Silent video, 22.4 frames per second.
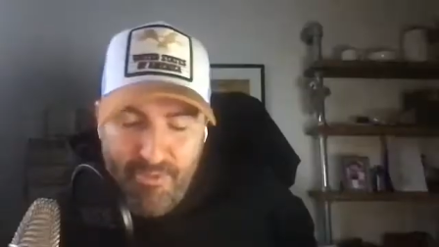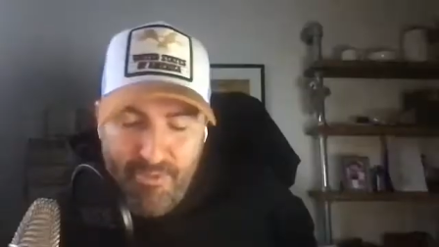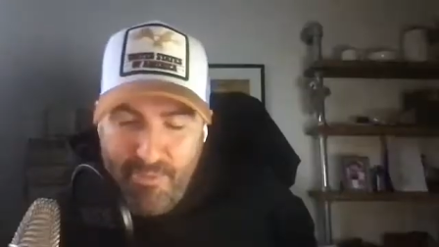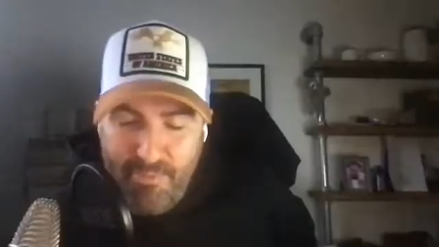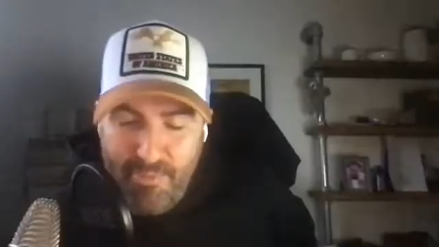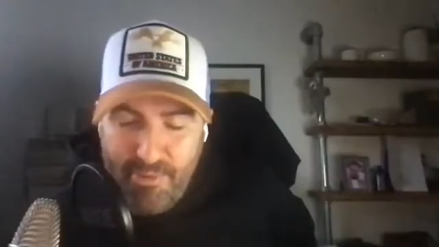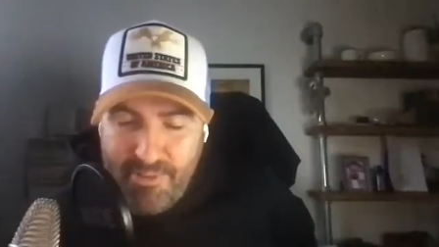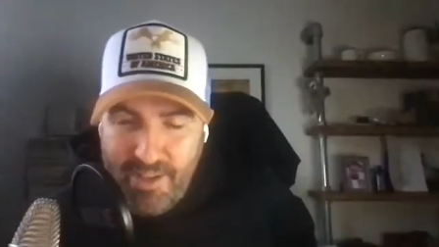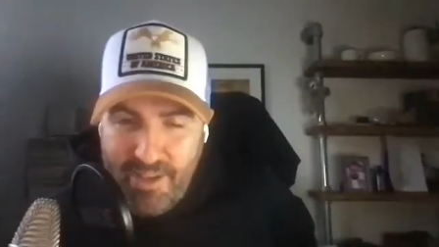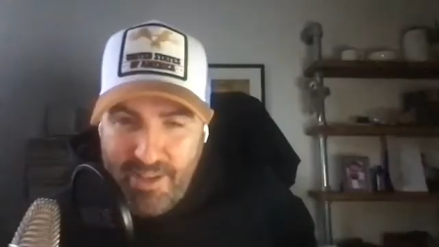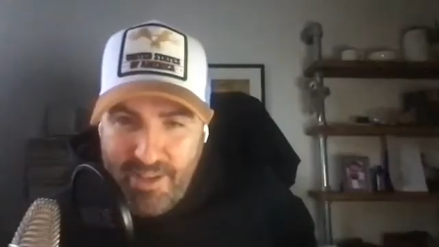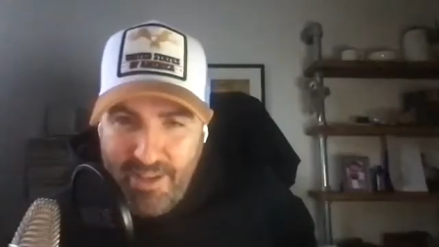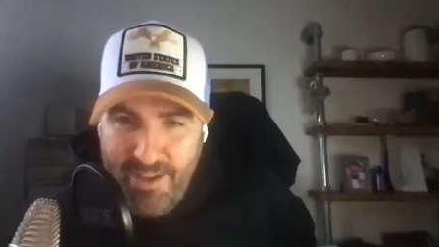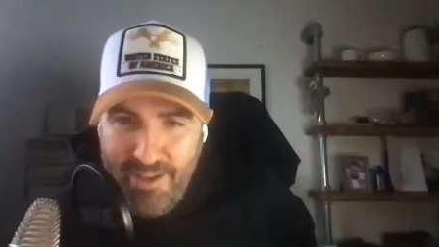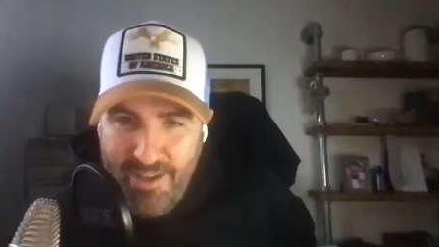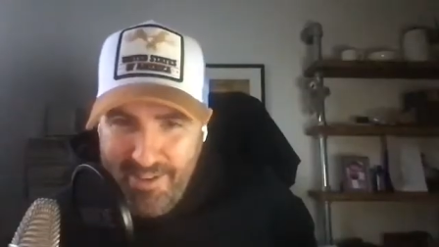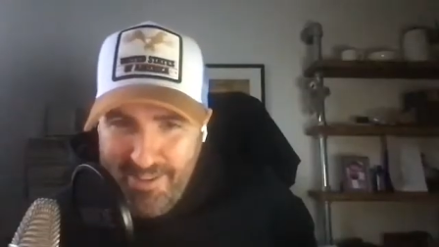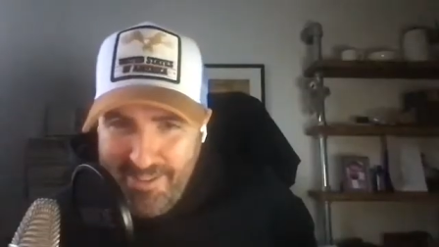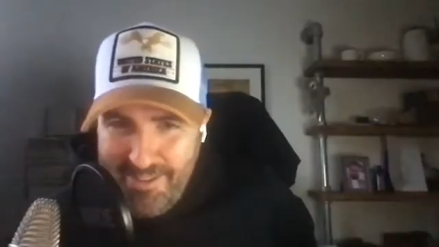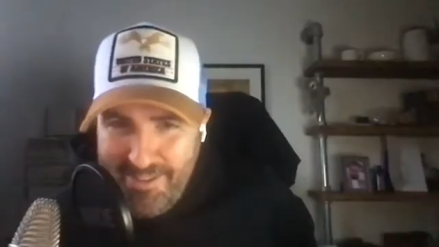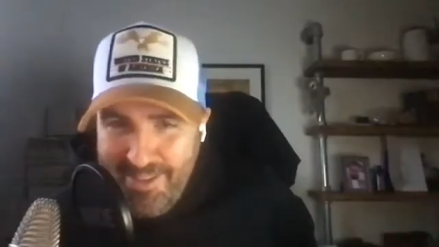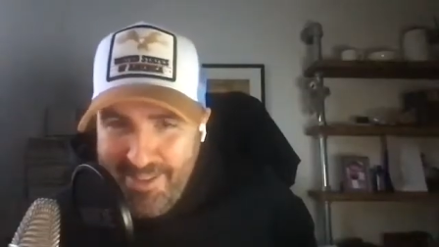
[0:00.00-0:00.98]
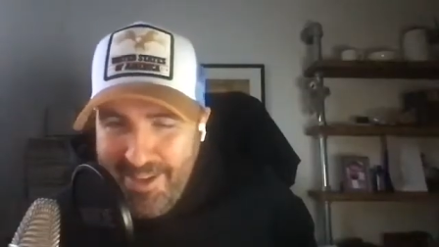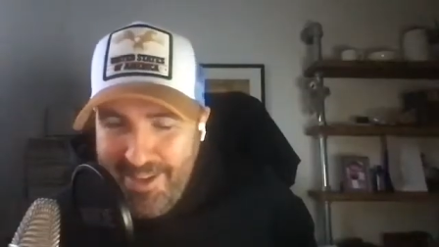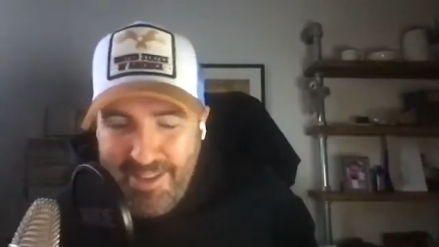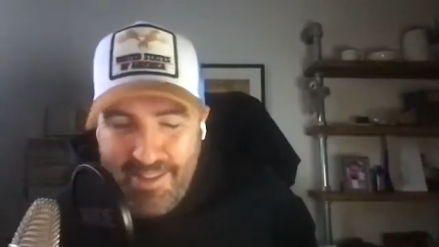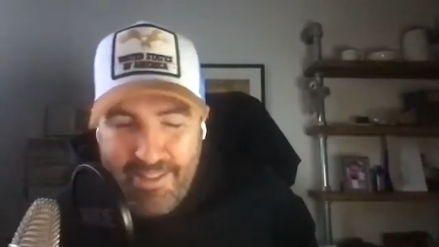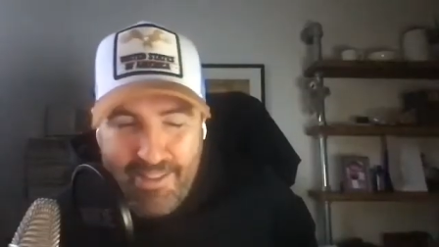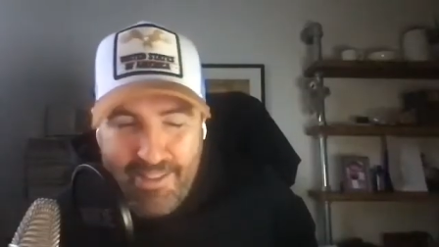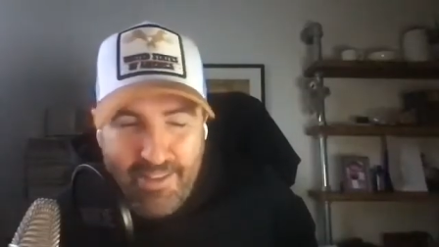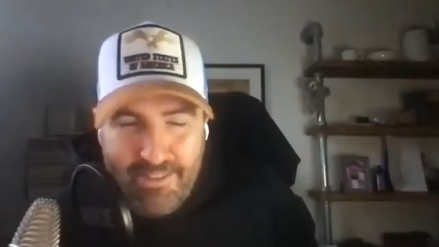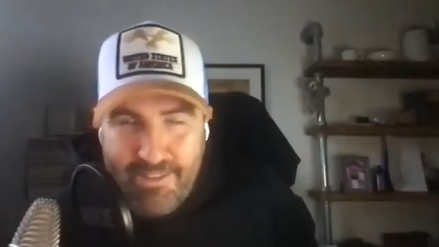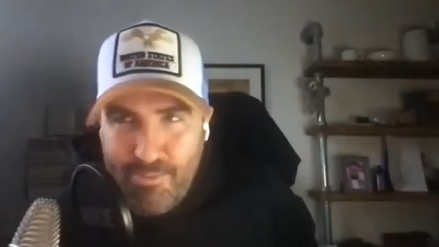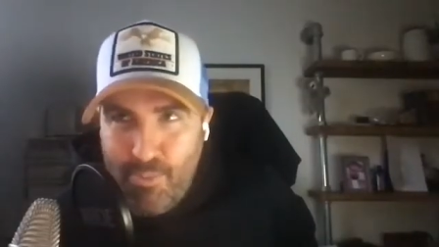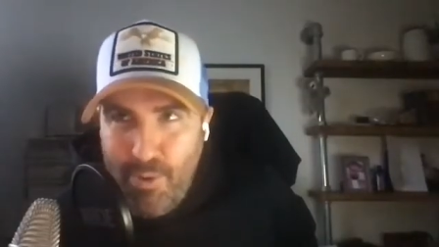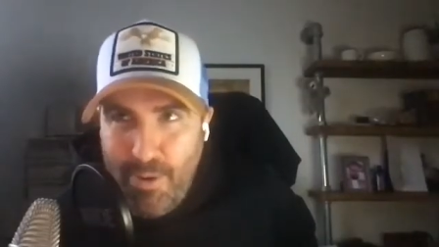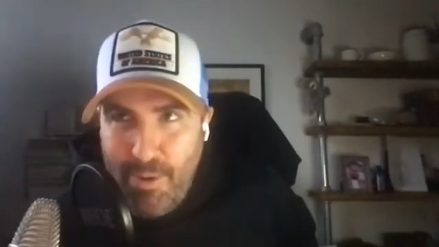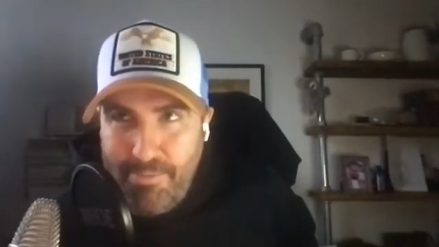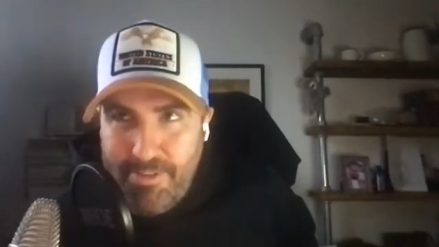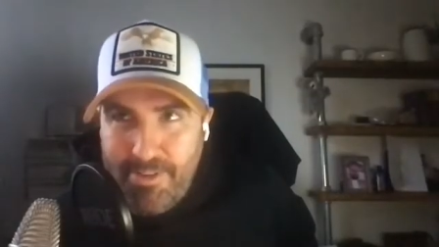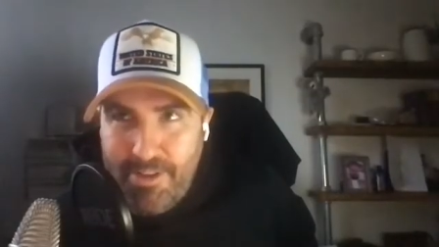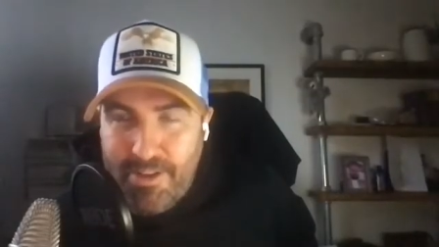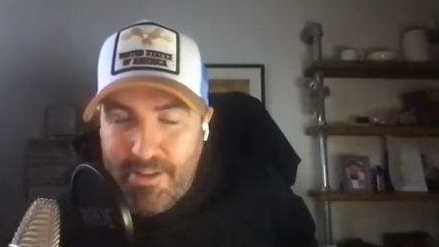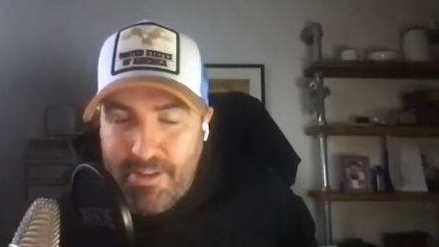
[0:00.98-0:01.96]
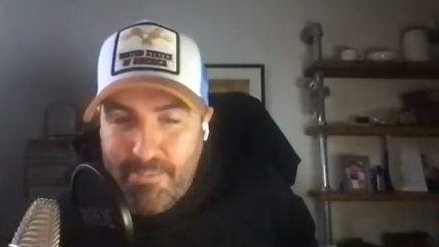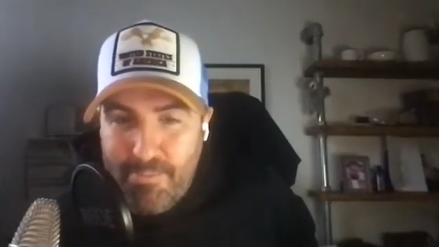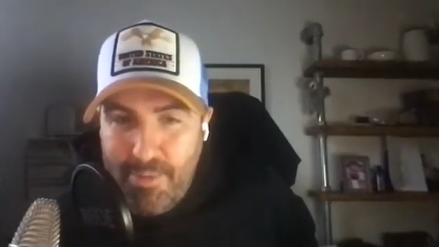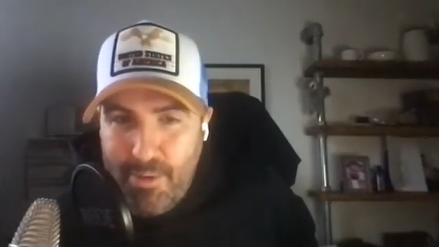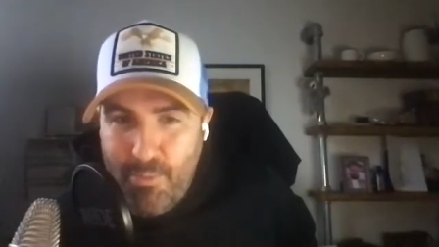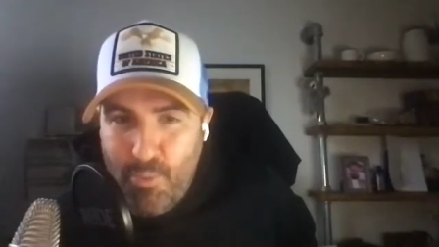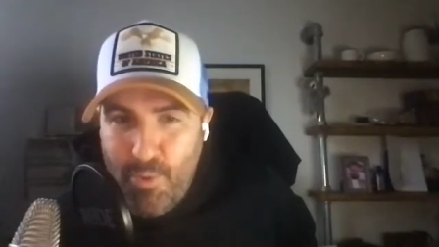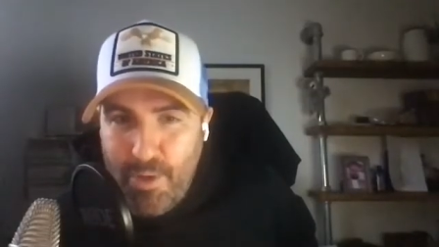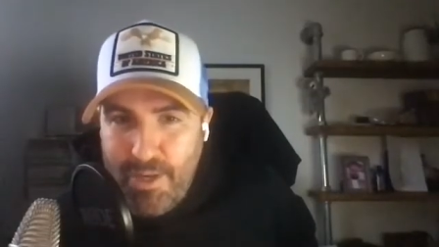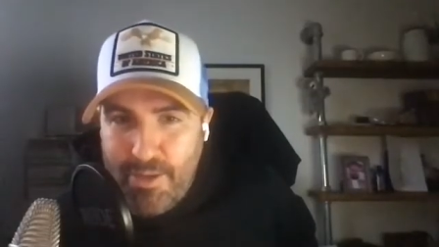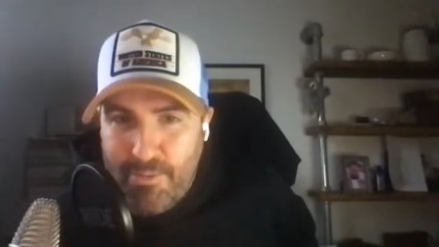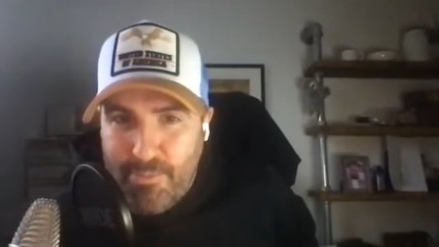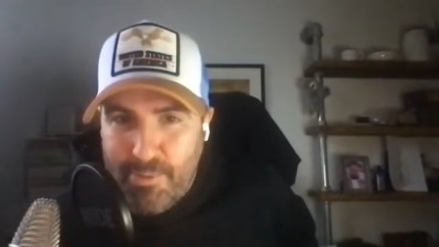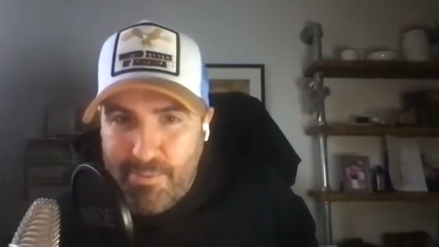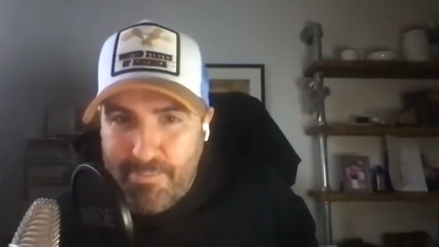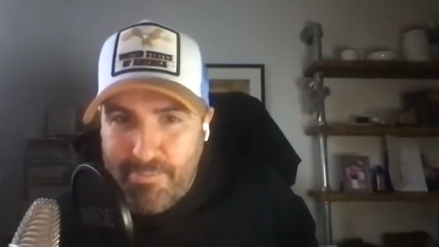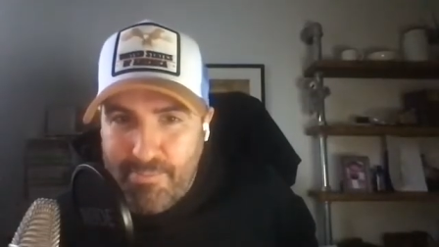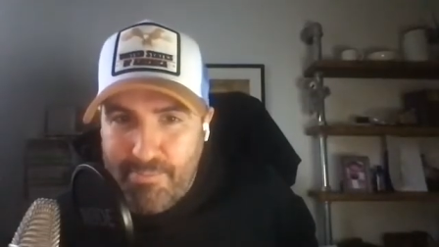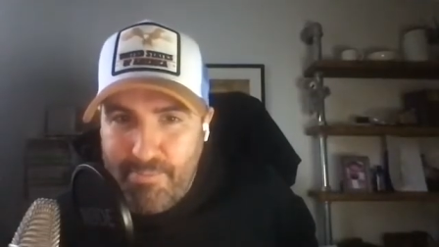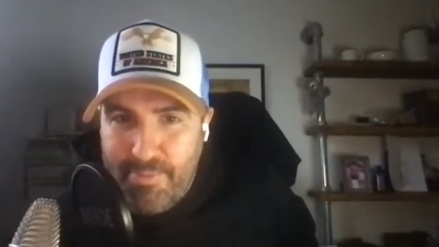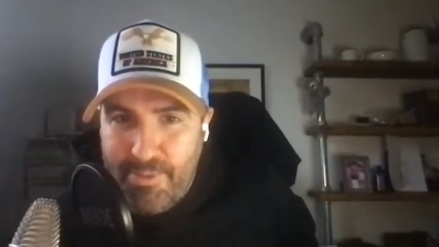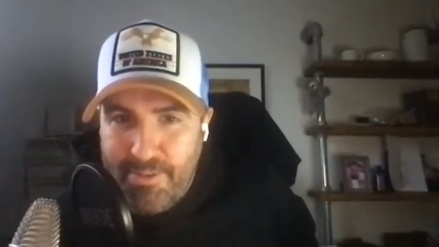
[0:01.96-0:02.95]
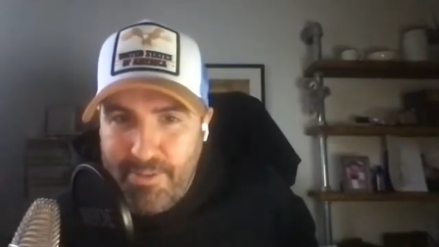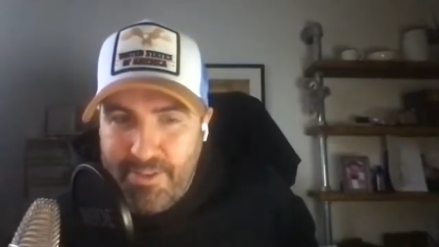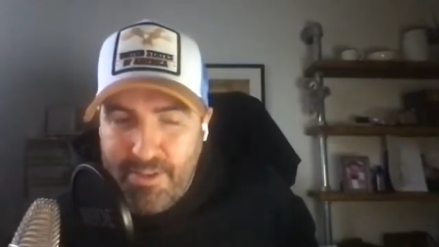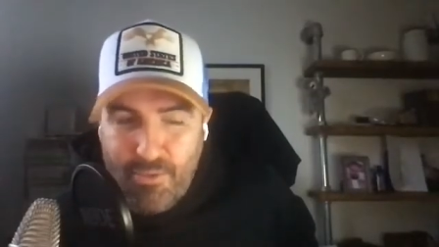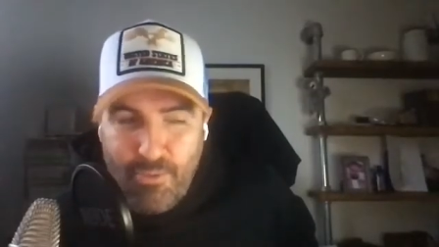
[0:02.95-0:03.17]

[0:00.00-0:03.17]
like my friend was like, "Hey, there's this website you can buy weed with